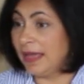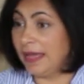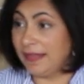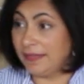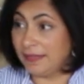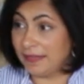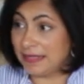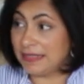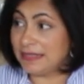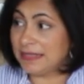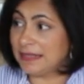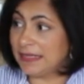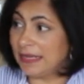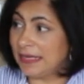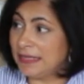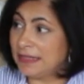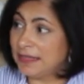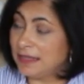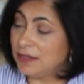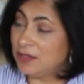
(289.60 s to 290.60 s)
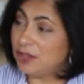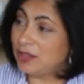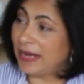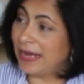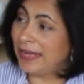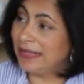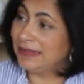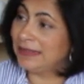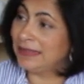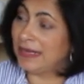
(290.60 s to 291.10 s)
In this case, the
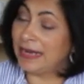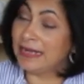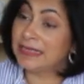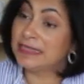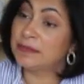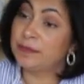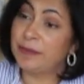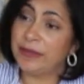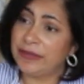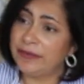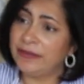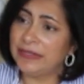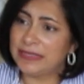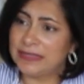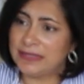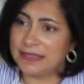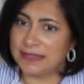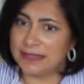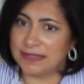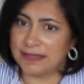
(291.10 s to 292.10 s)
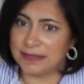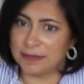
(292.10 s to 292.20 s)
child experiences